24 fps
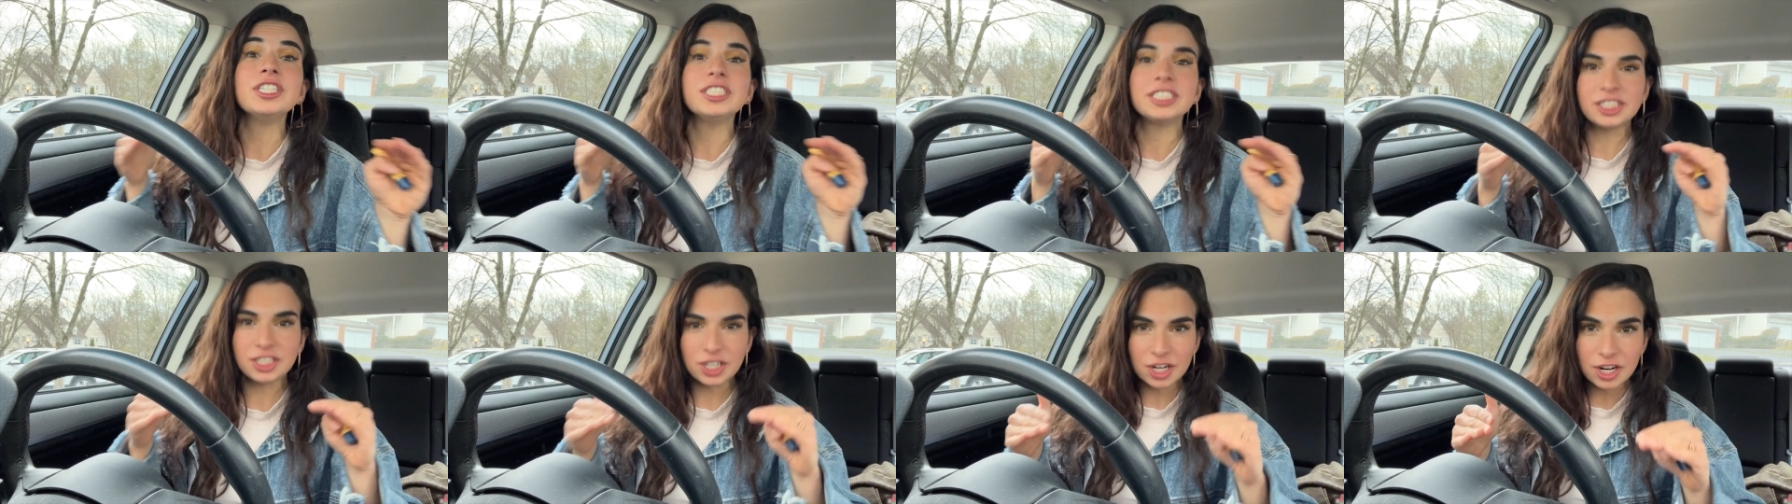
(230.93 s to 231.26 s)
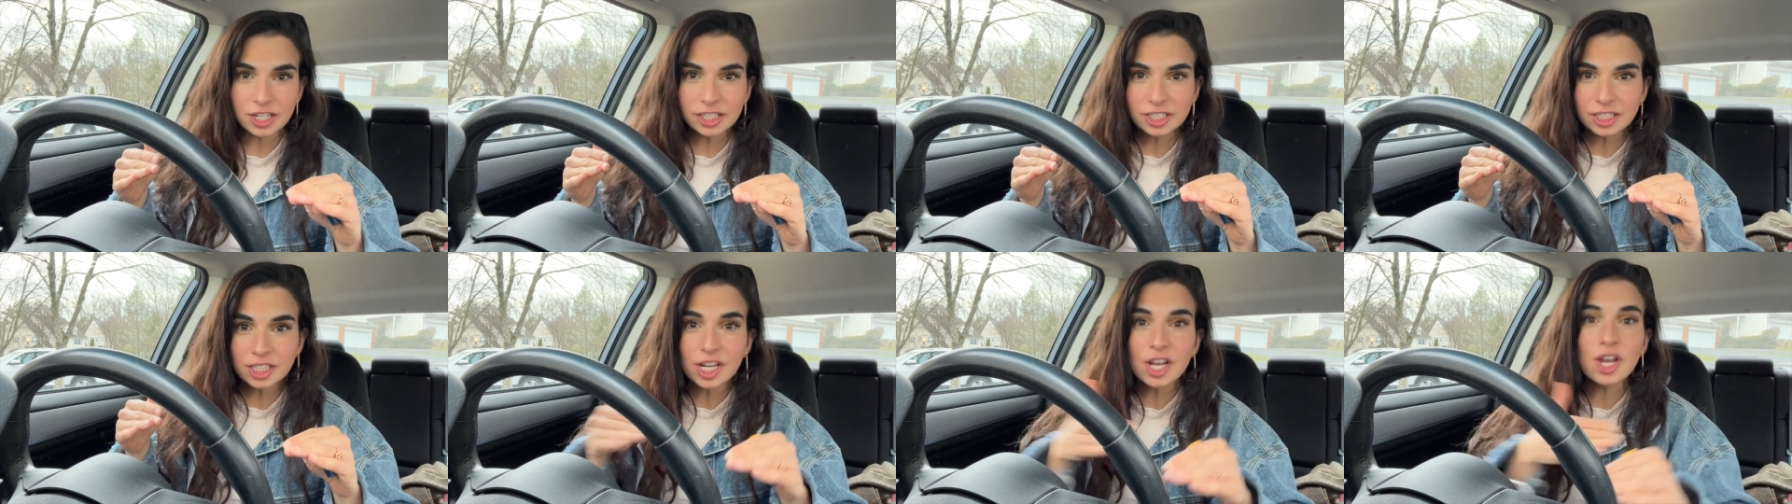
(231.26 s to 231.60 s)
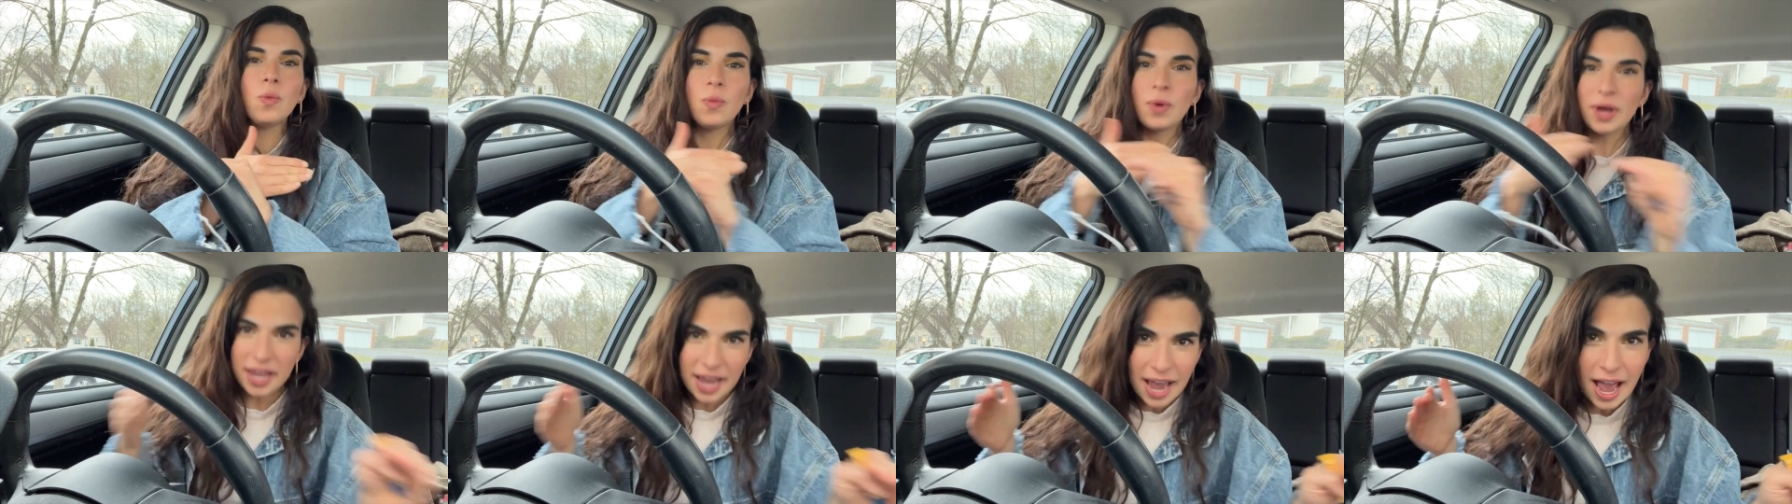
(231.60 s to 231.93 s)
Seriously,
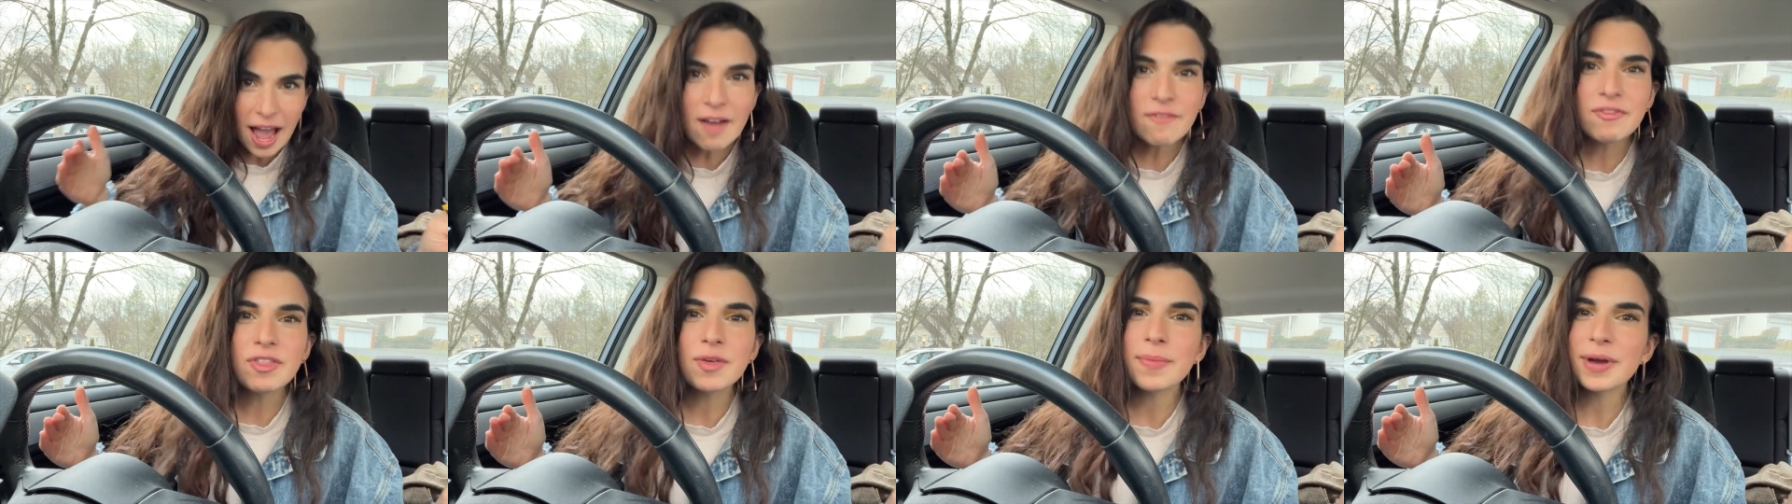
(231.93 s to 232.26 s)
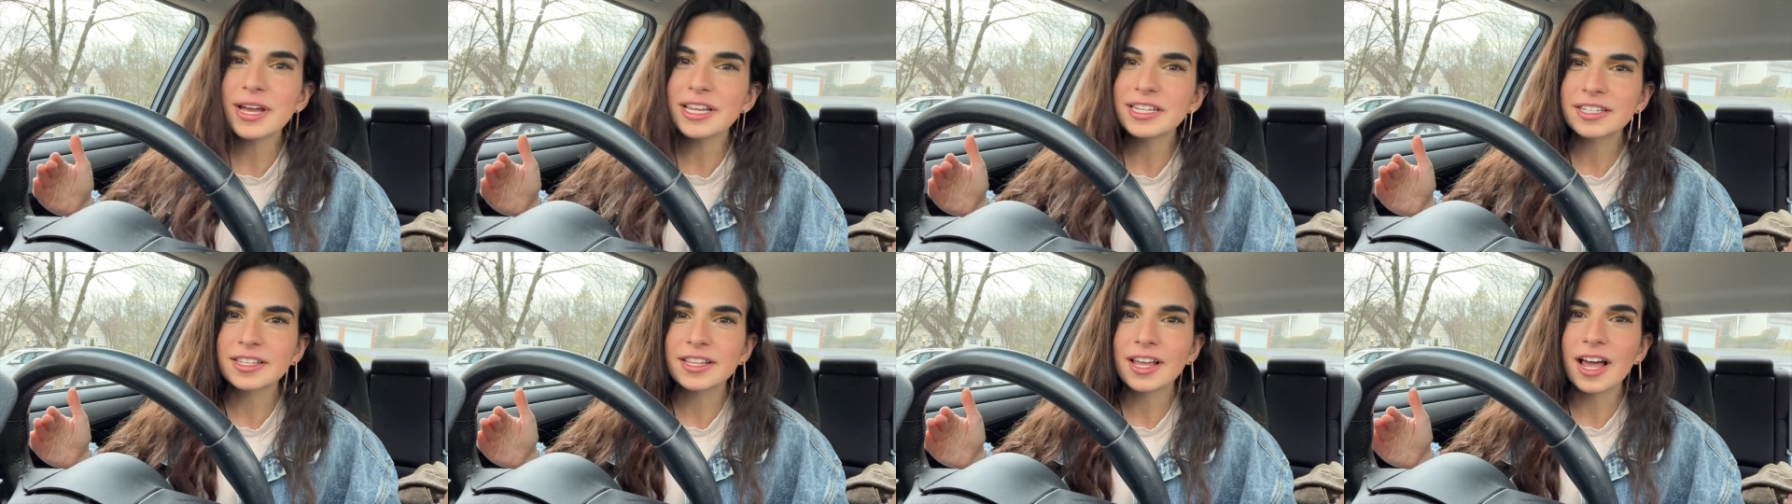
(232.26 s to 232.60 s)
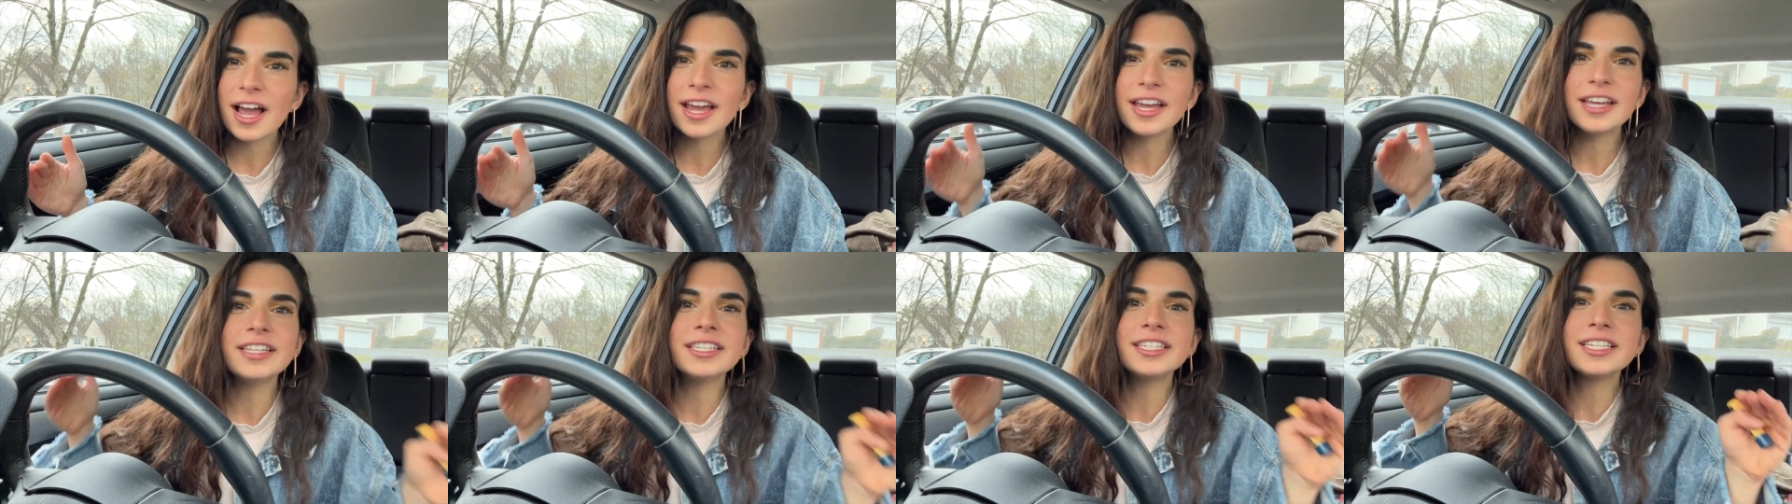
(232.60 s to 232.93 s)
we have the best
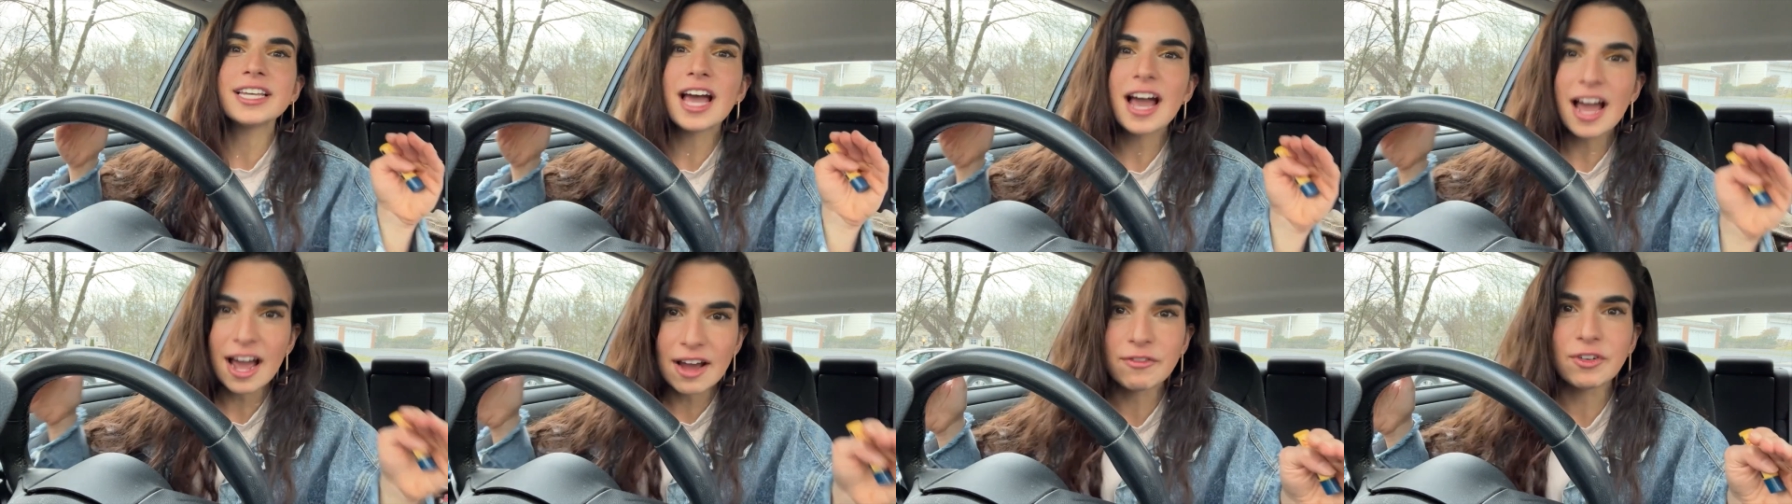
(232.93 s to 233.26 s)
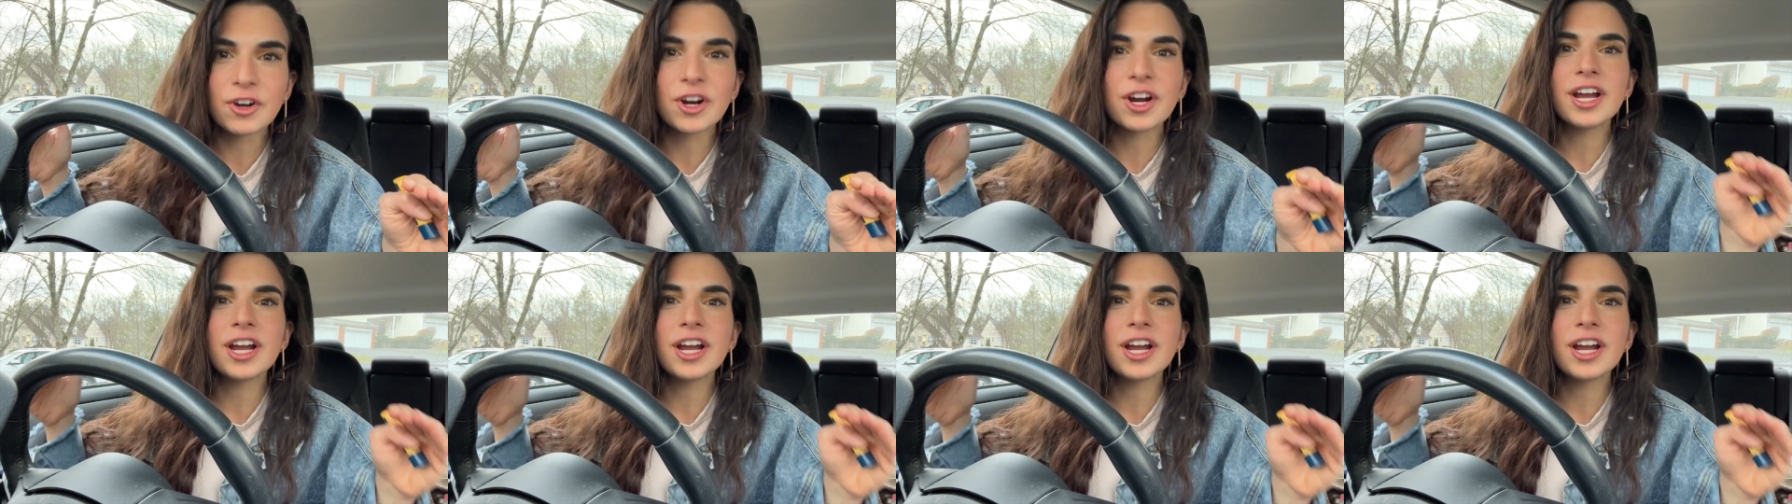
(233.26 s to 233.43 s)
clients ever.